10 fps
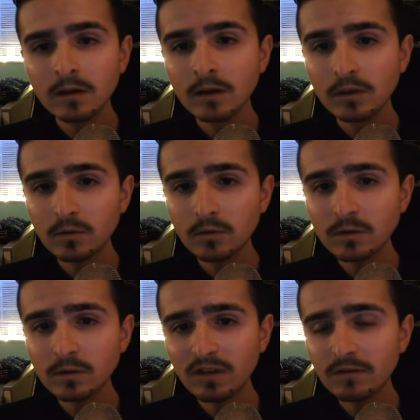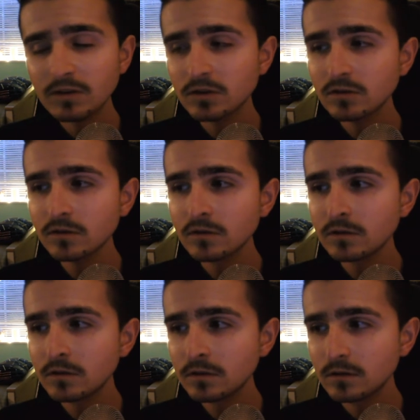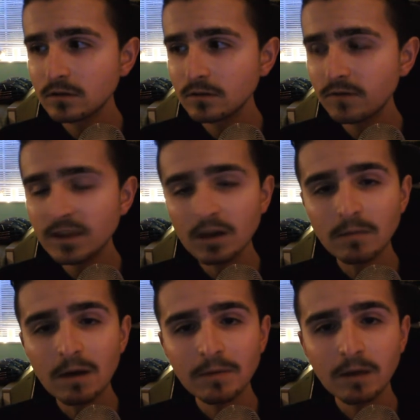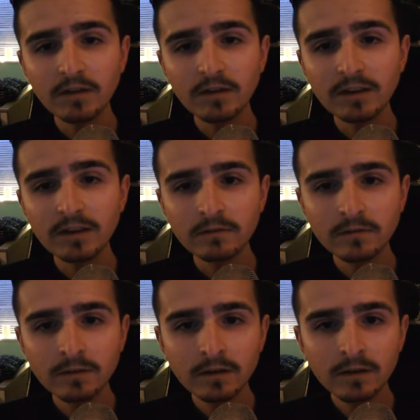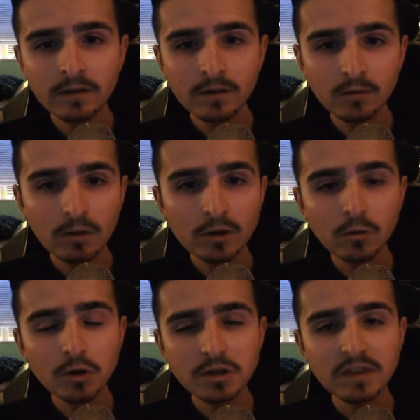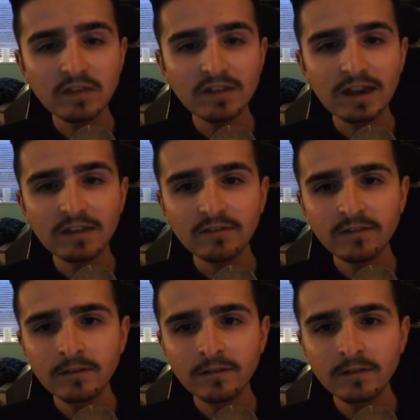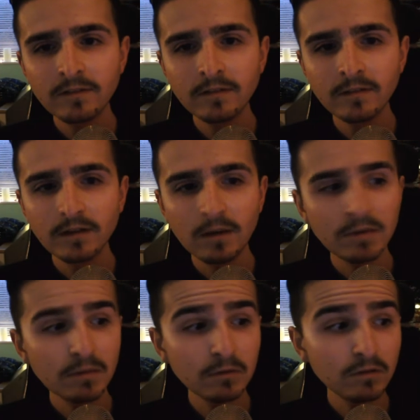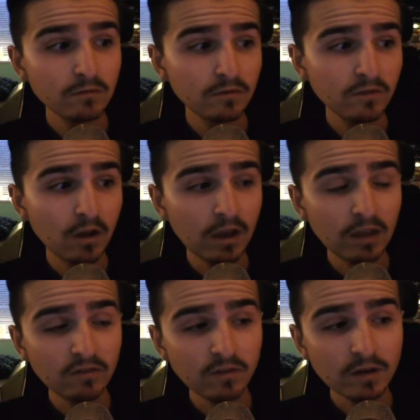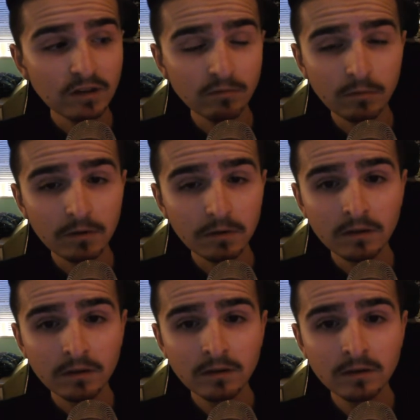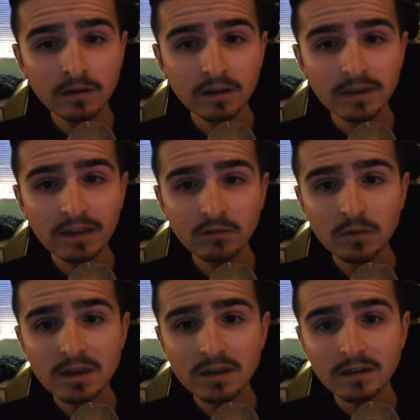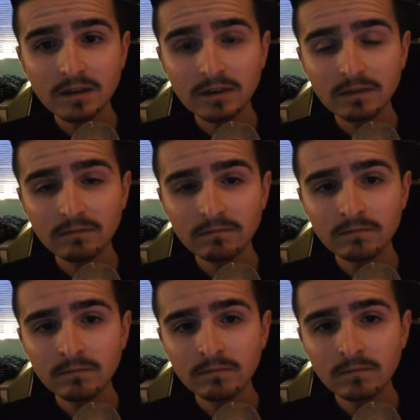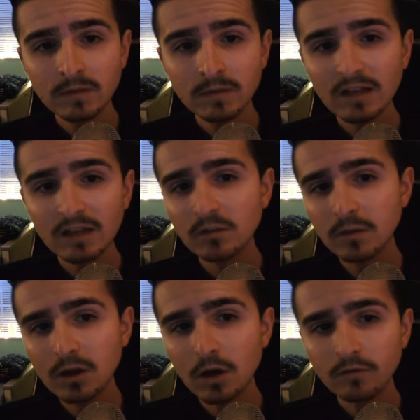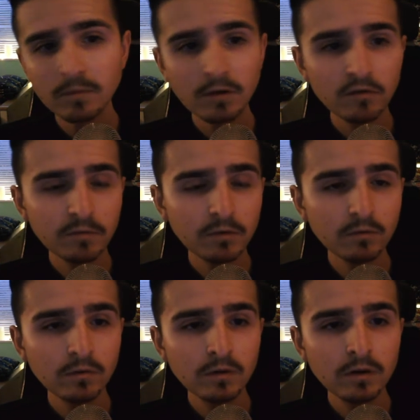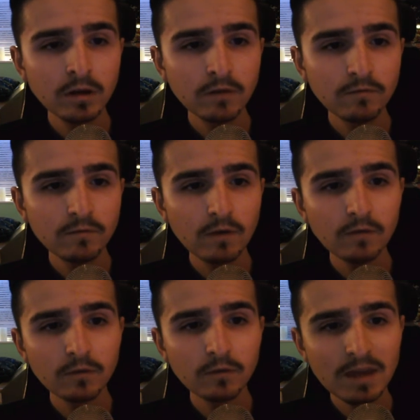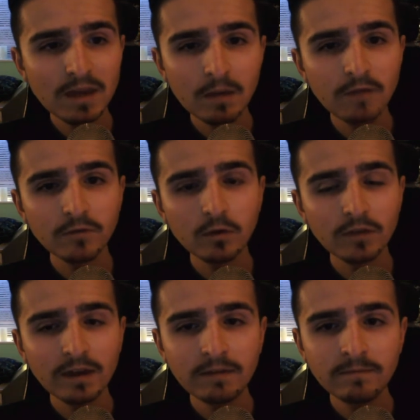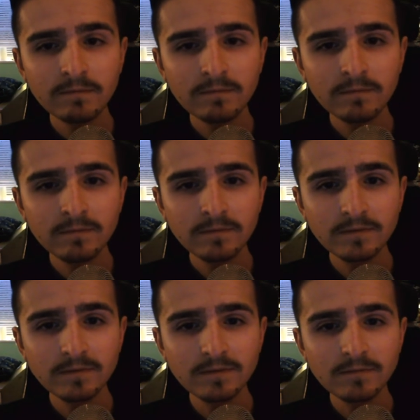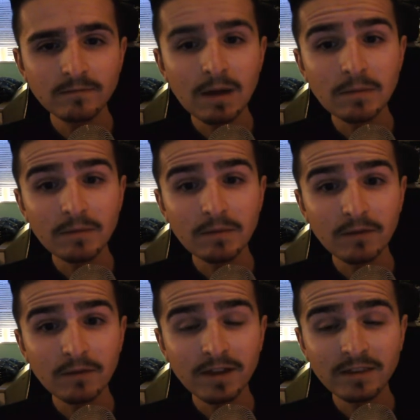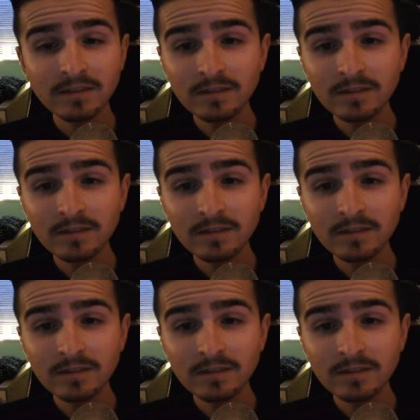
The 21 Savage video might be up already. When you're watching this, that is. I mean, I'm going to start it as soon as probably next week. And then, like I said, the week after I'm in hospital, over the weekend I might vlog there. Might be a bit of fun.